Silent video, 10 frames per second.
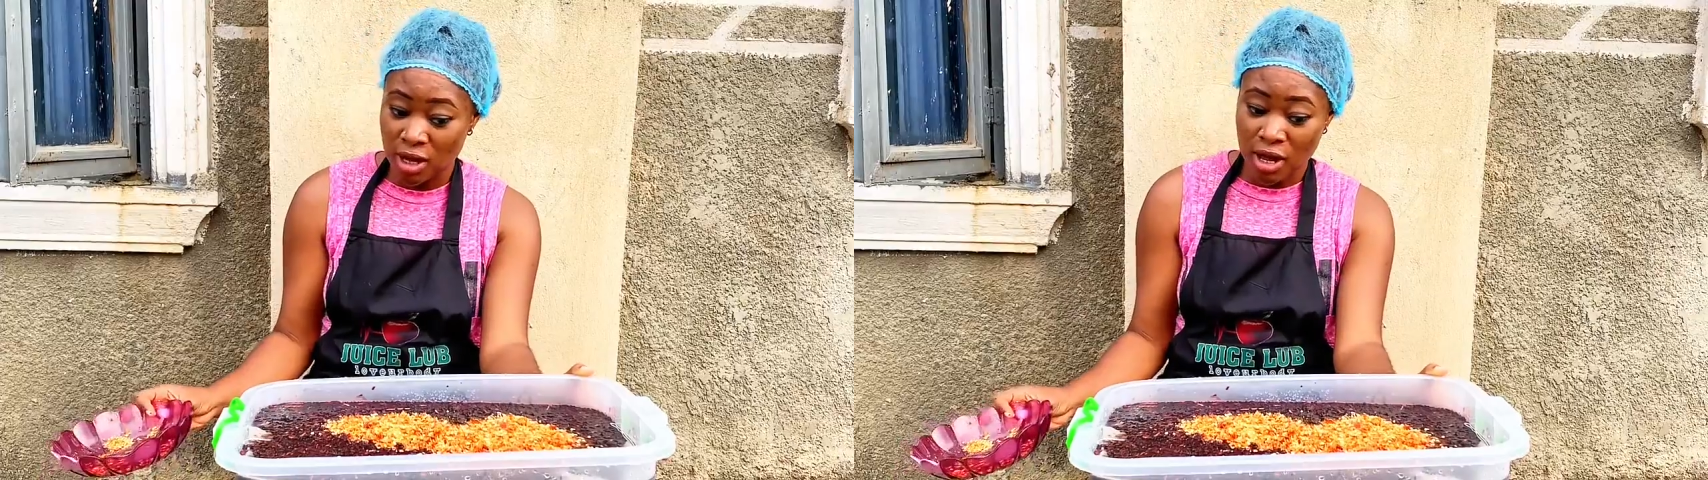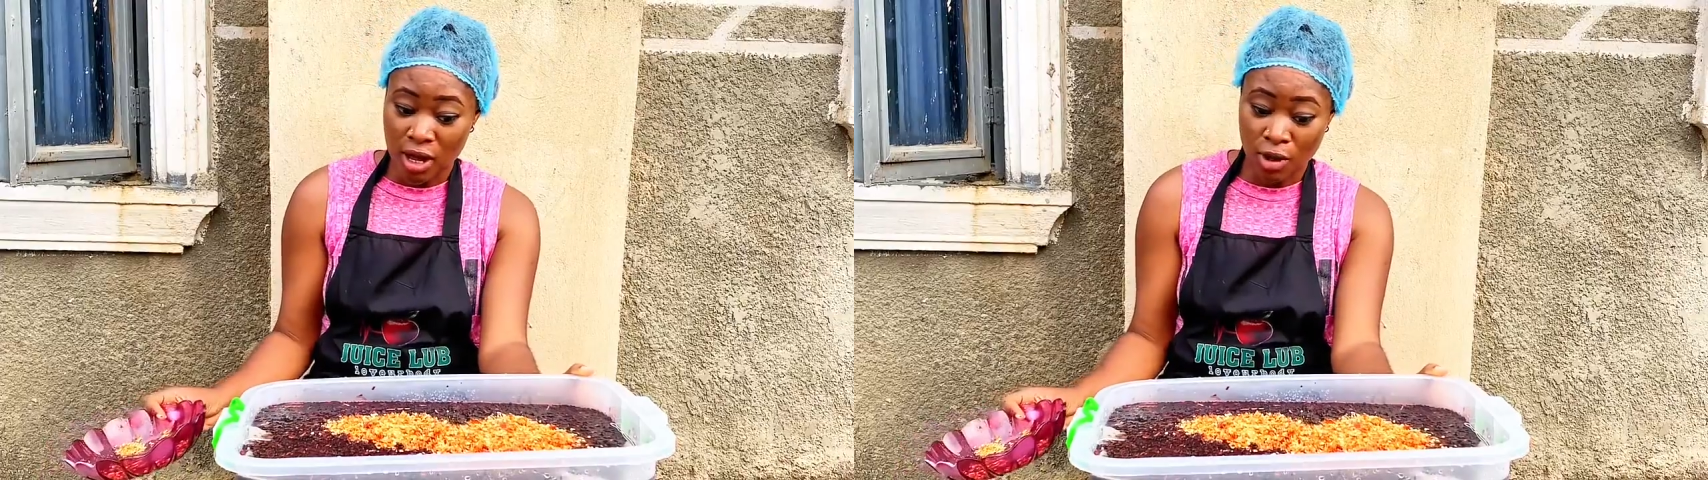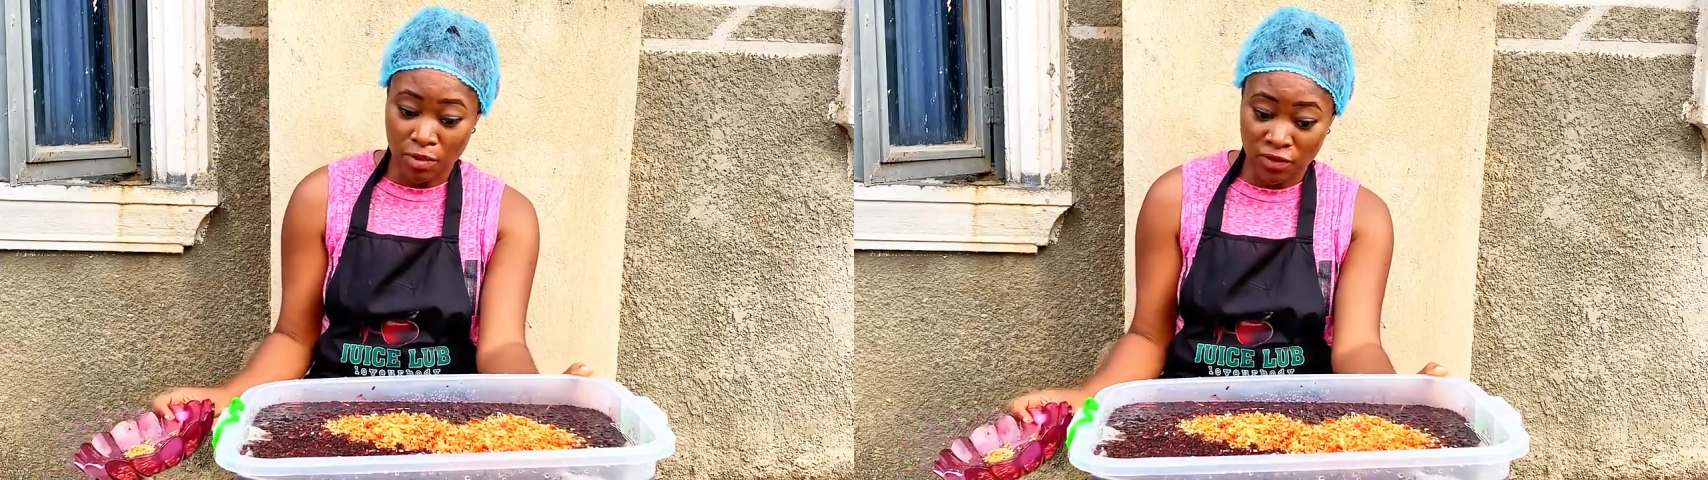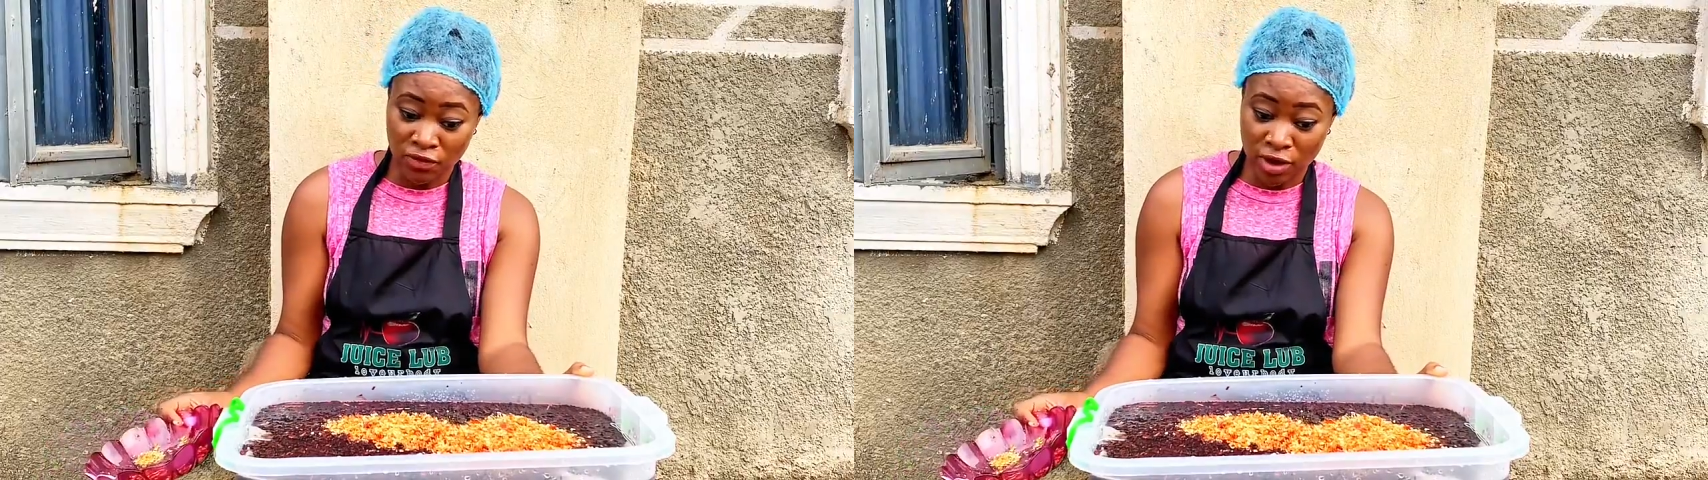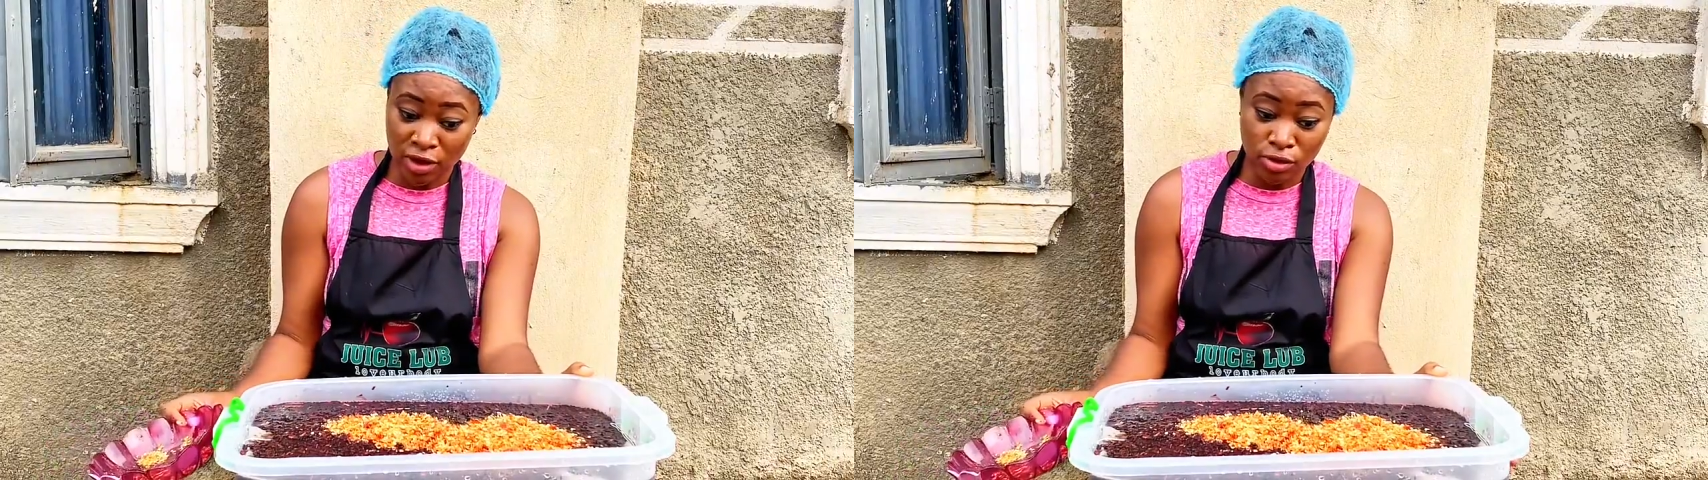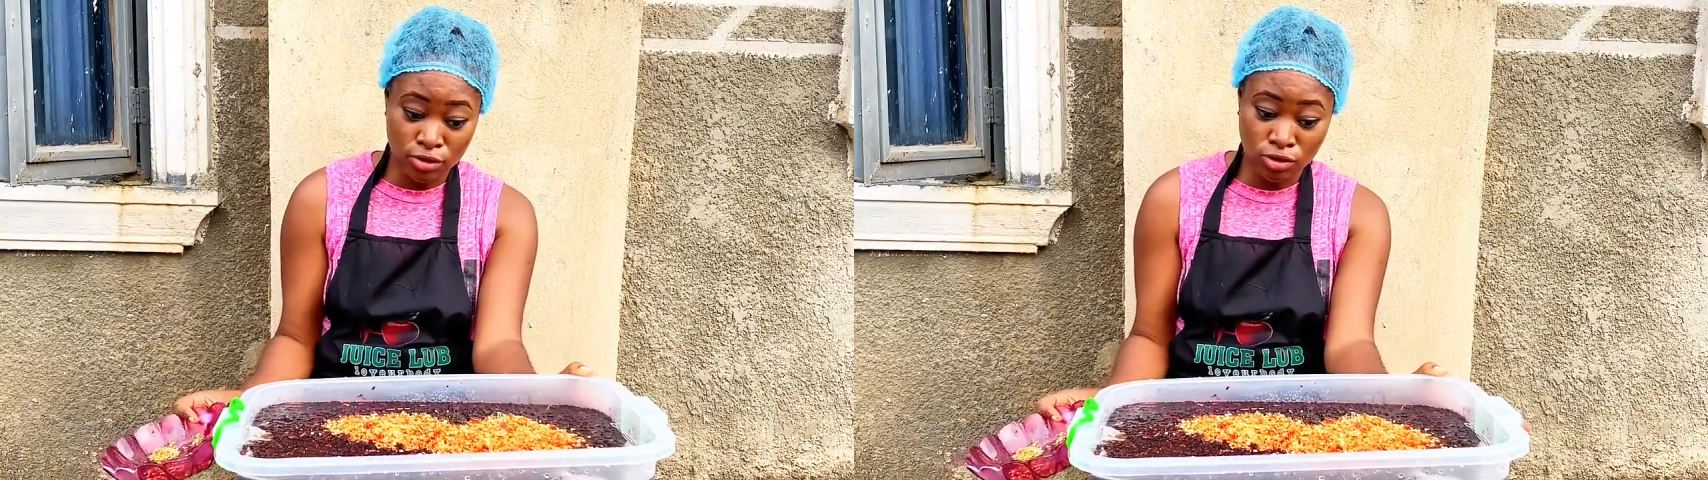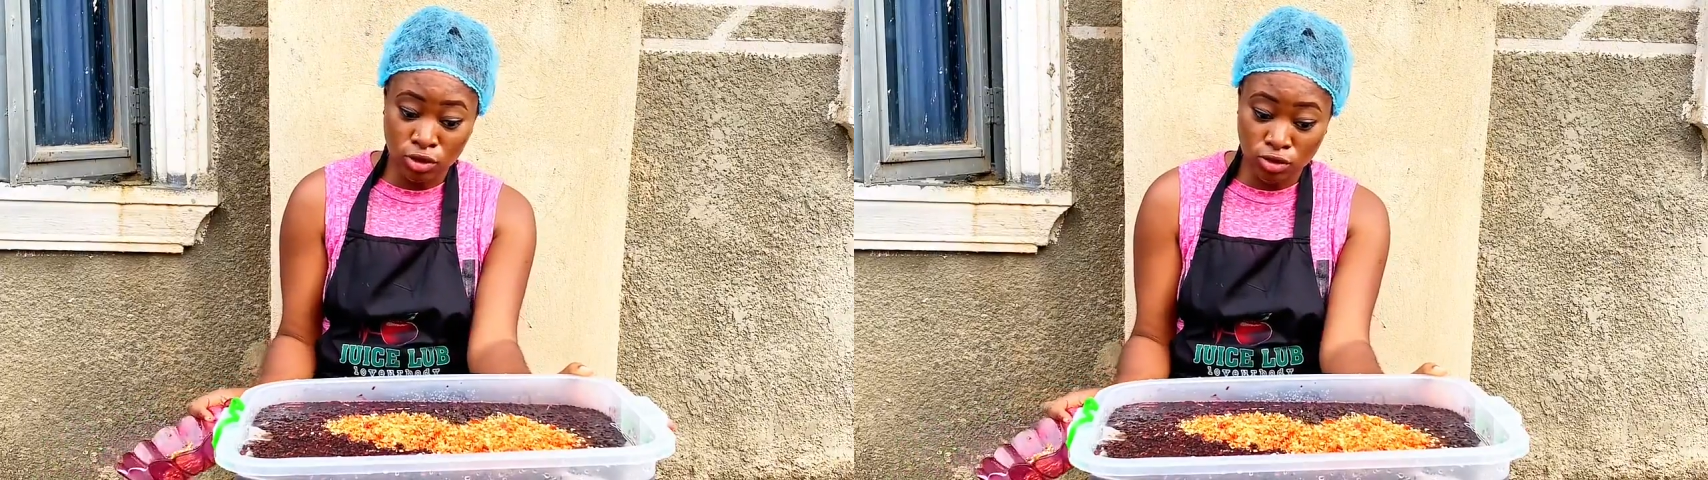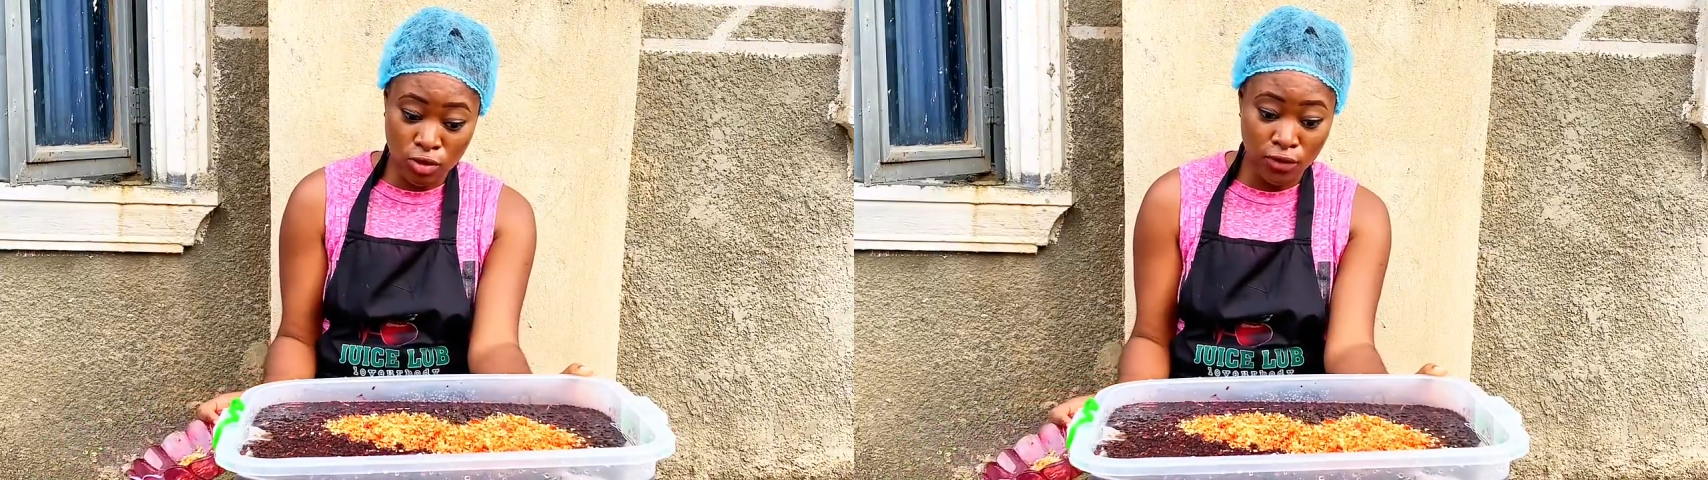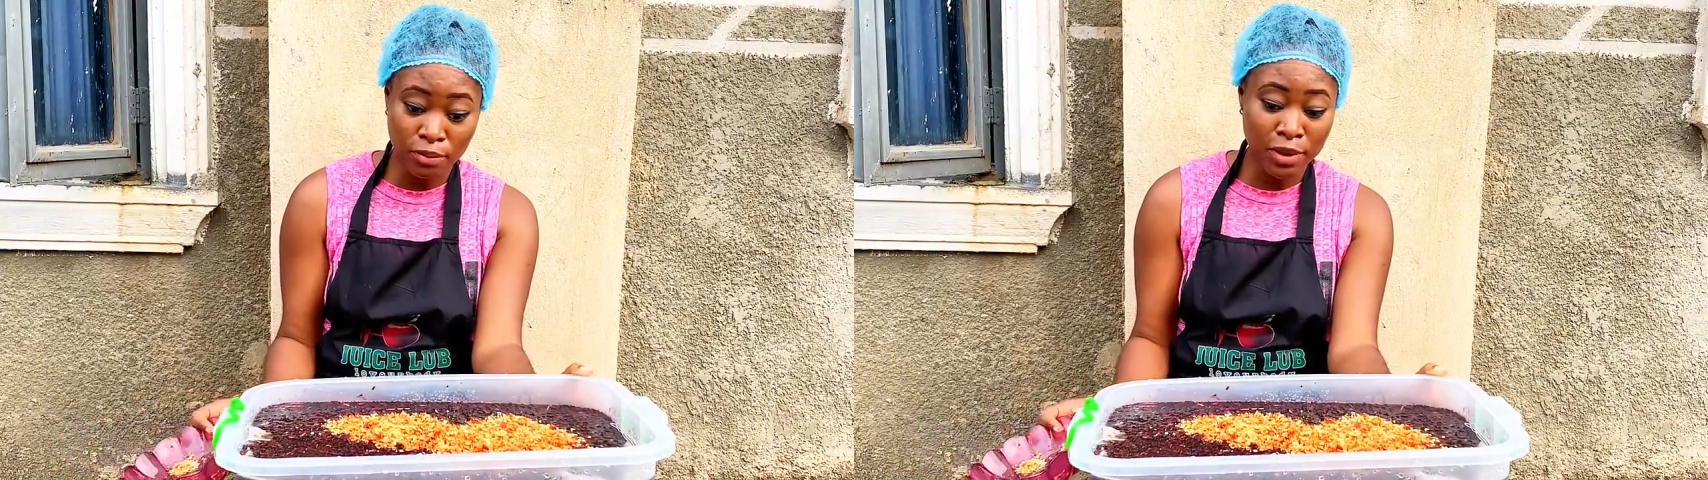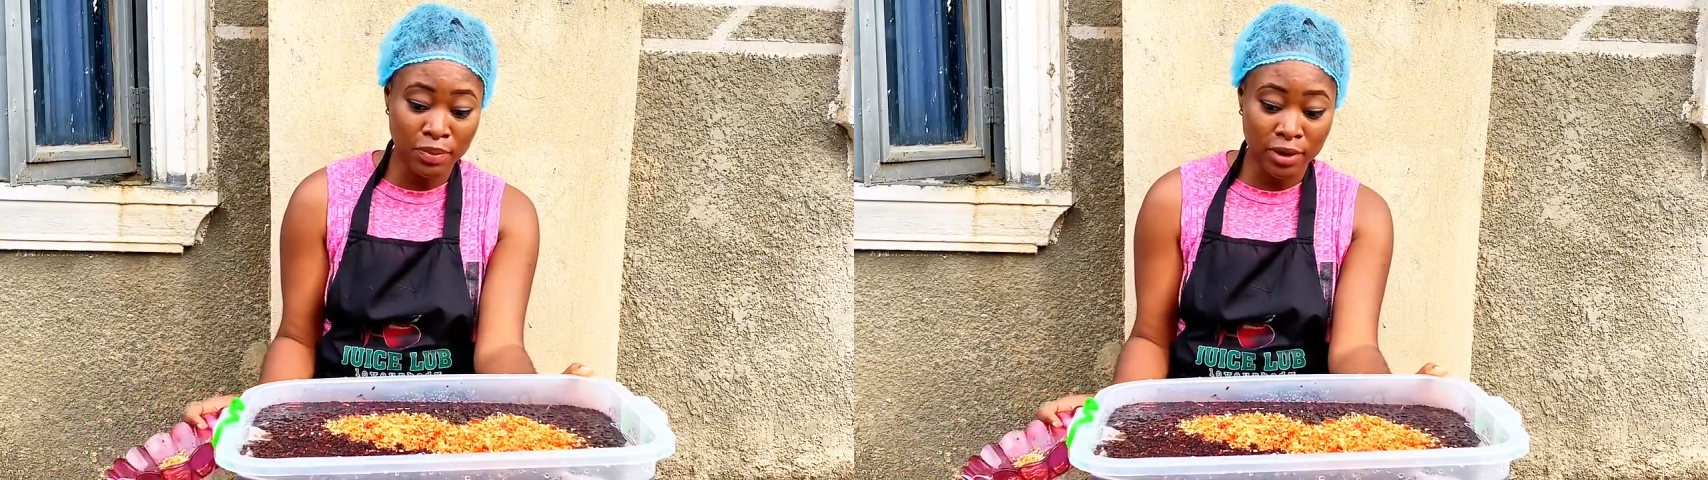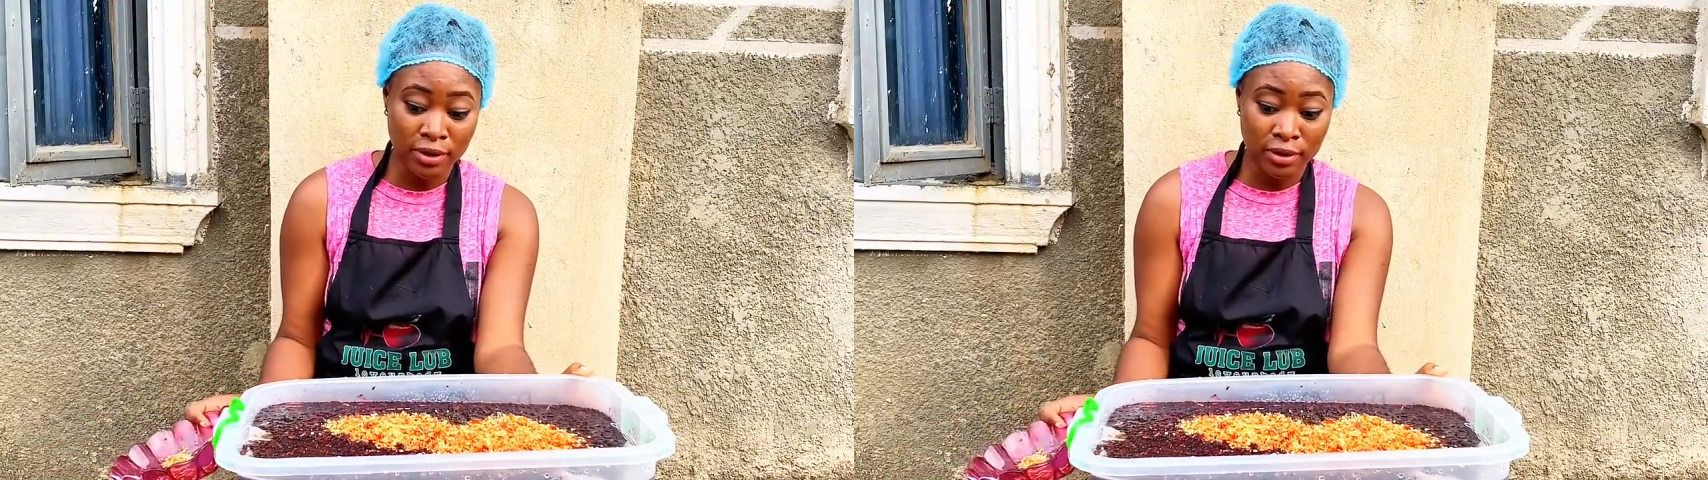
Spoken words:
I'll prefer you just go for pepper.